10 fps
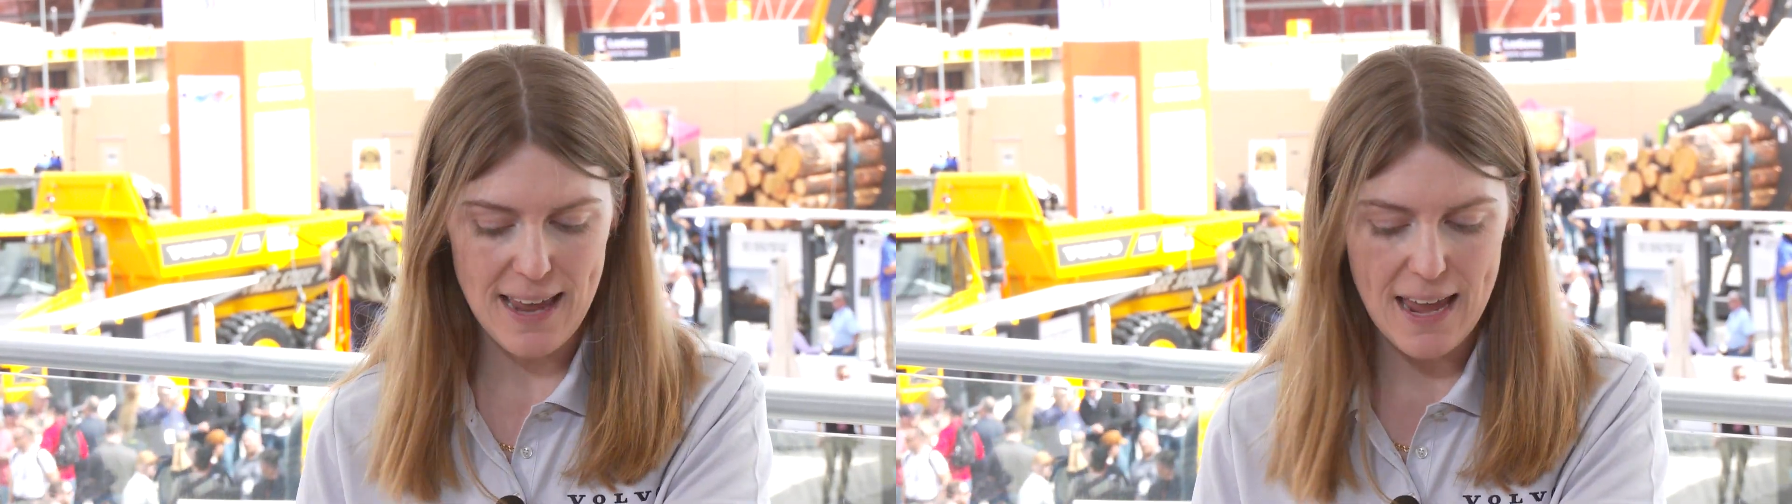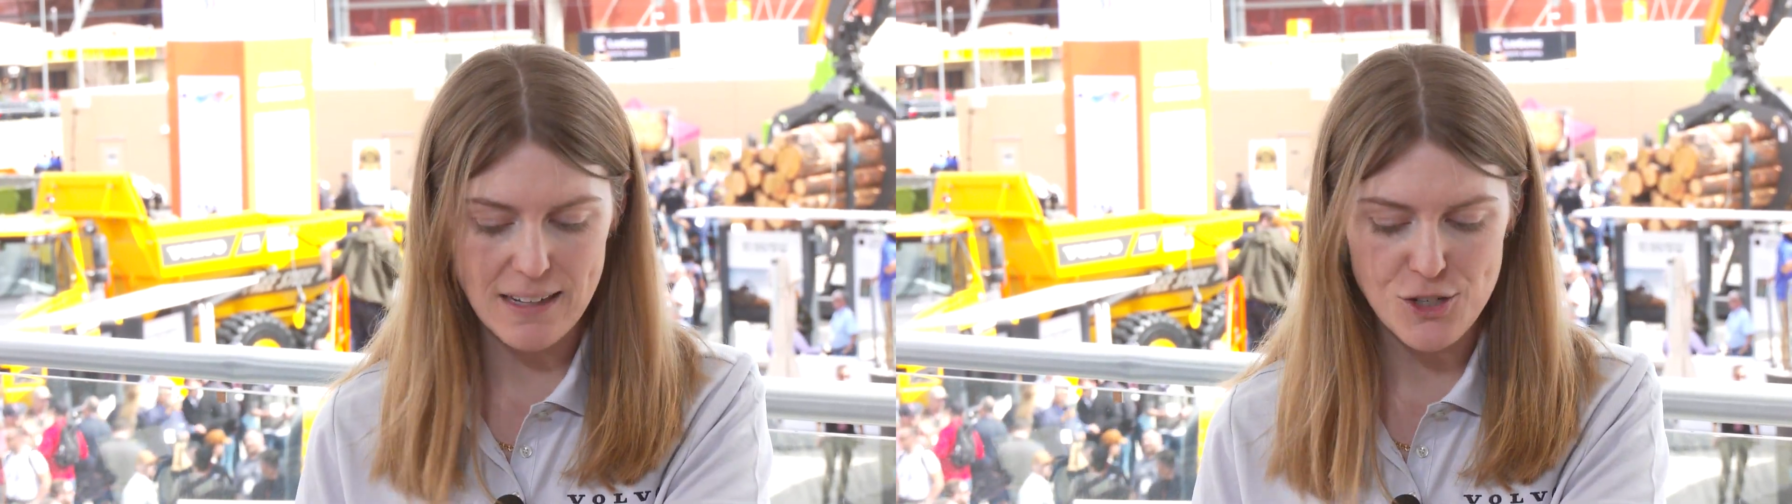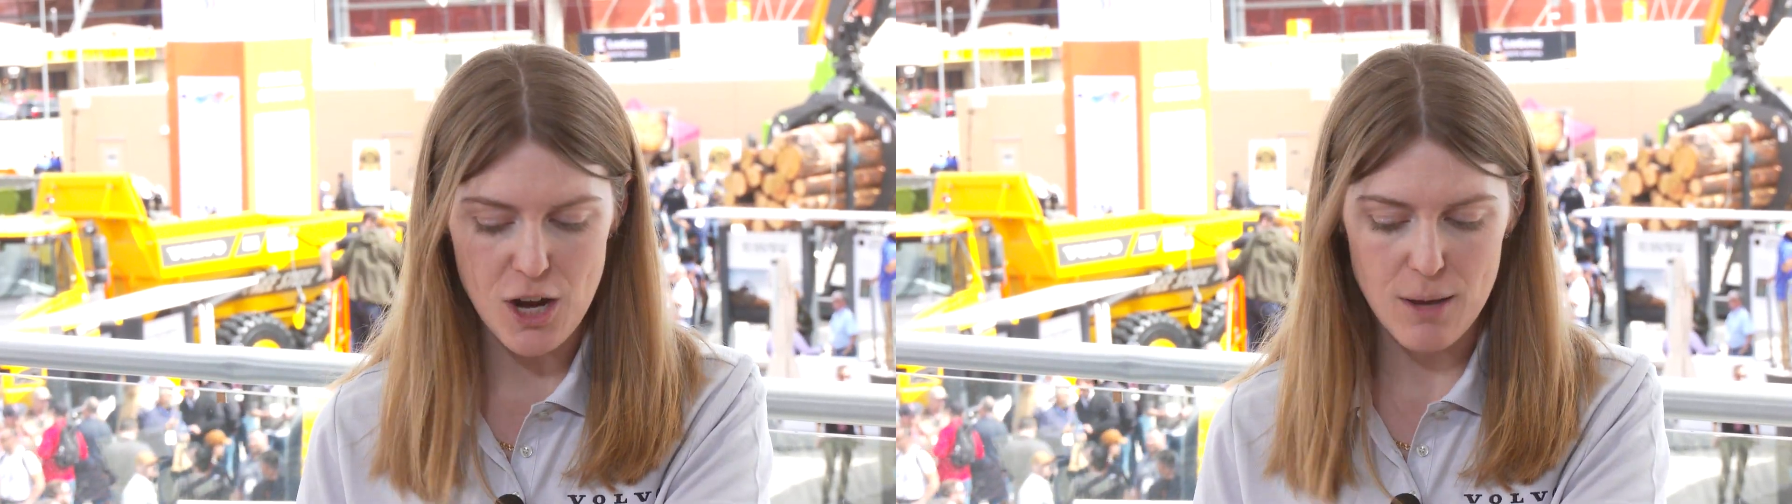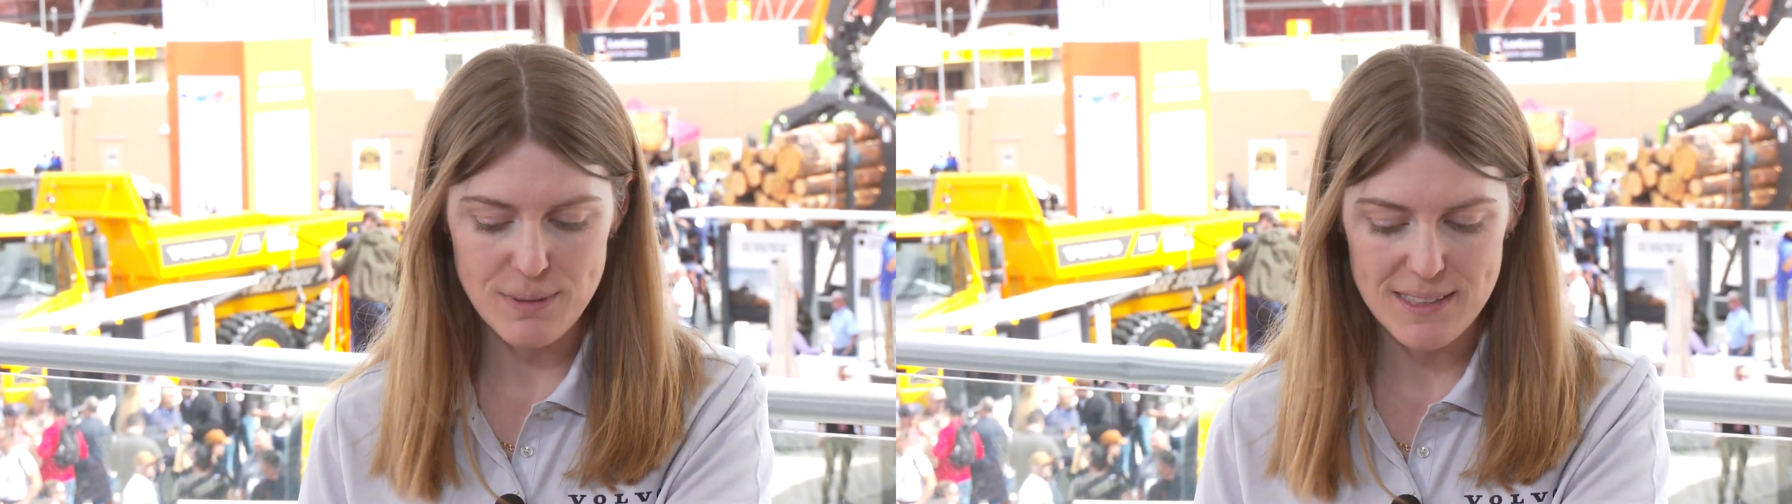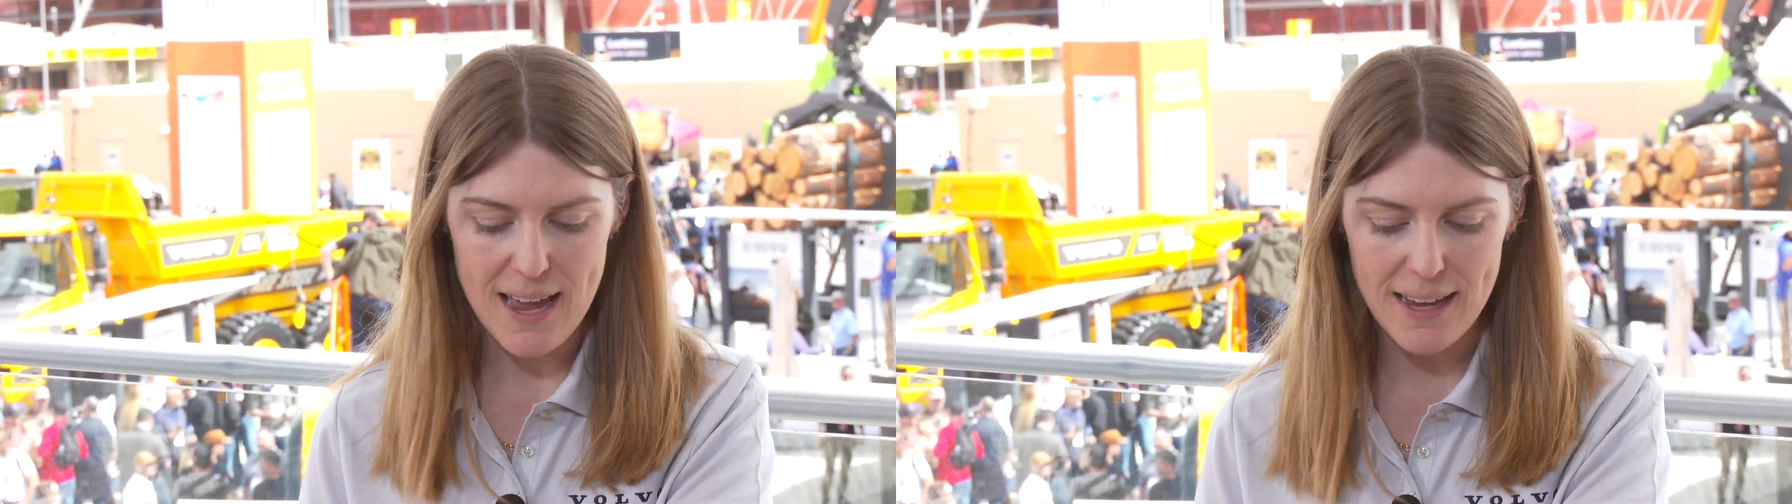any job
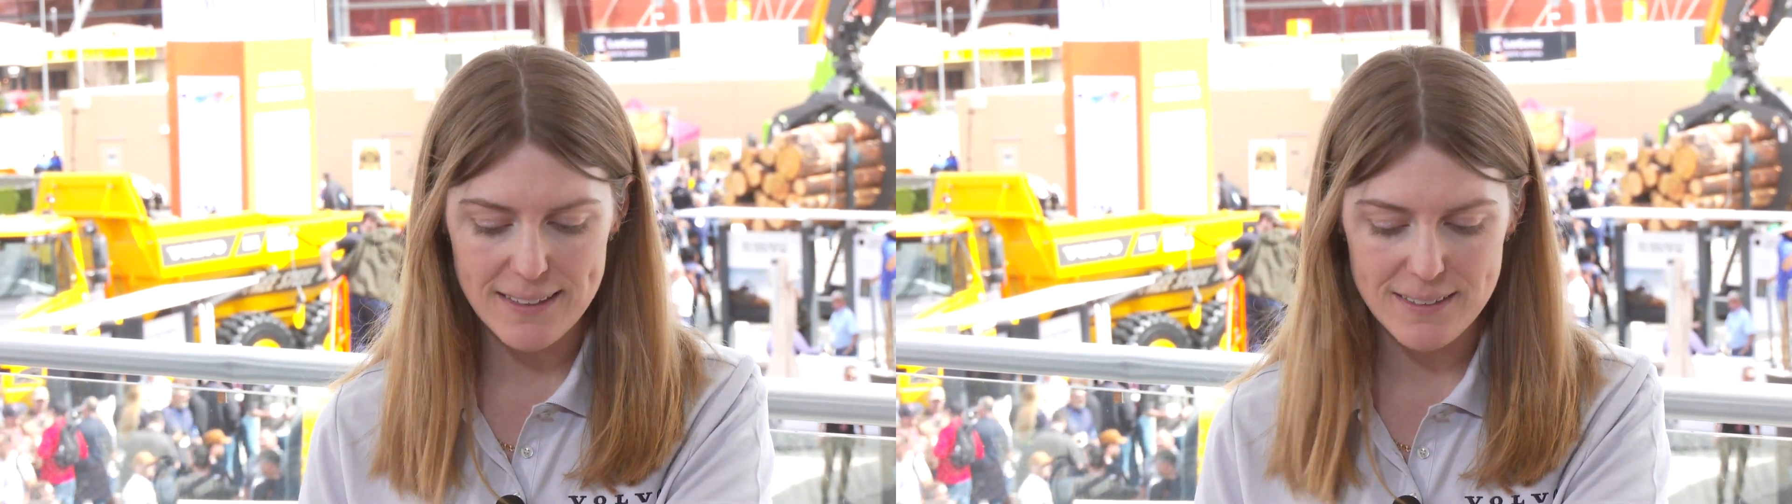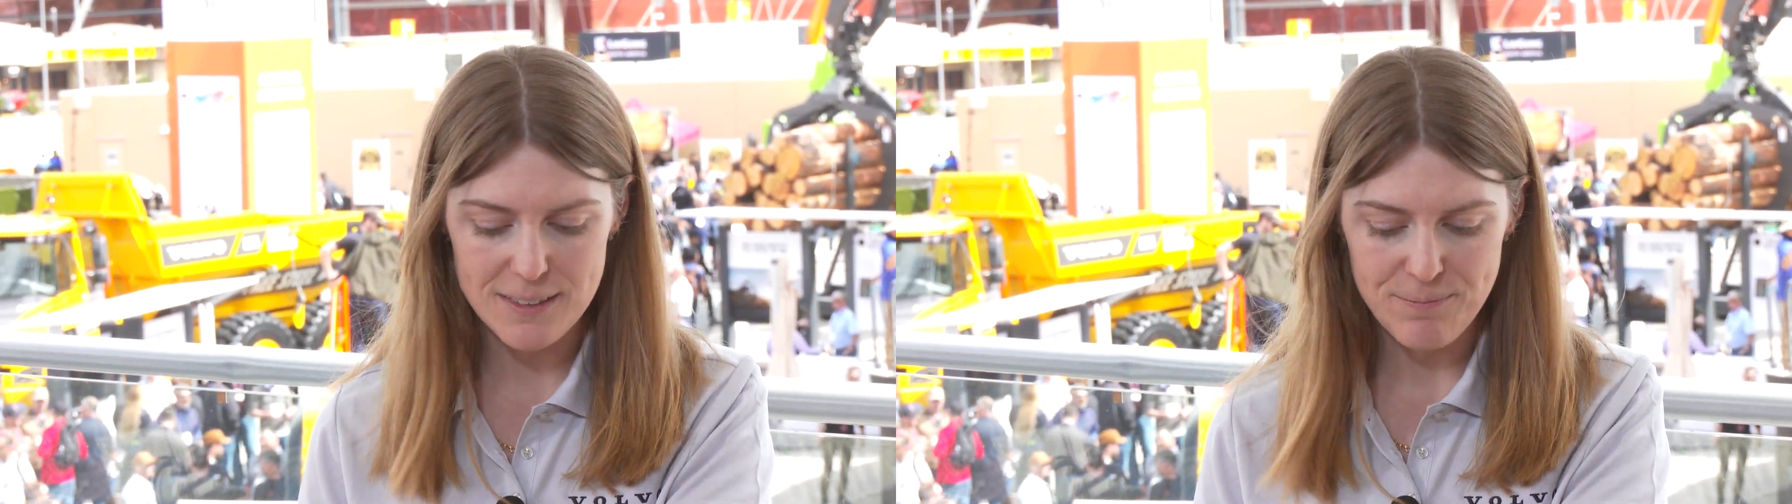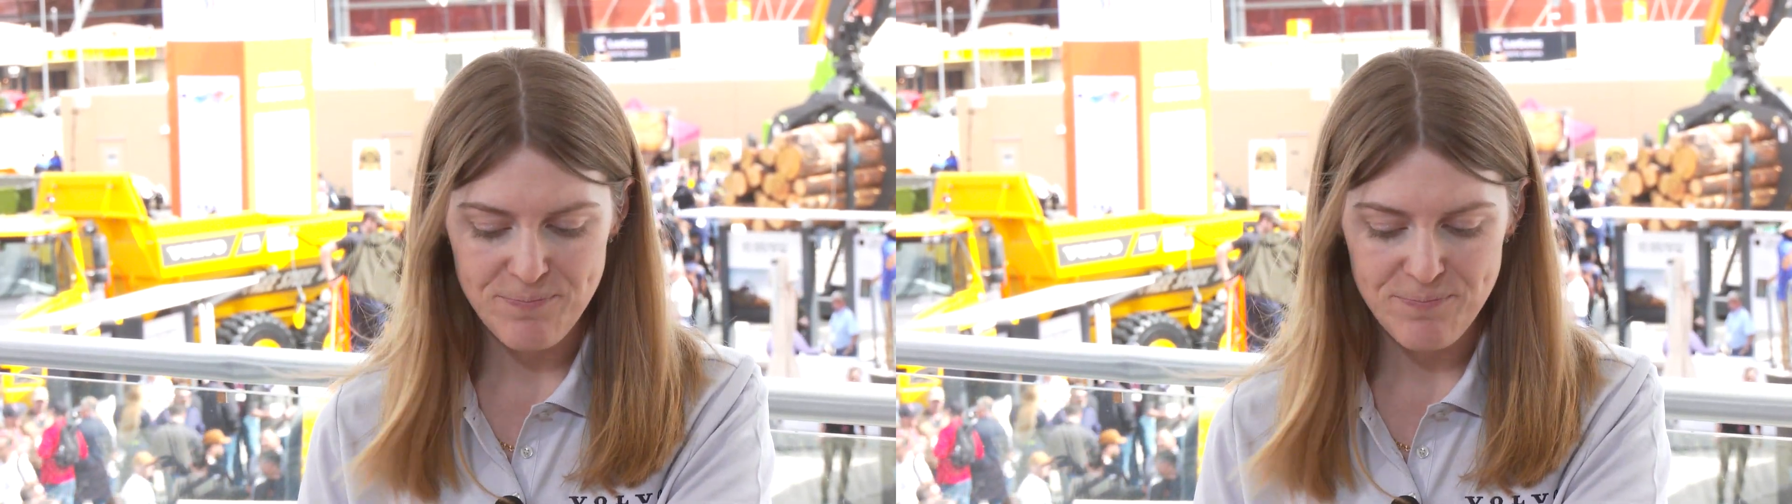site.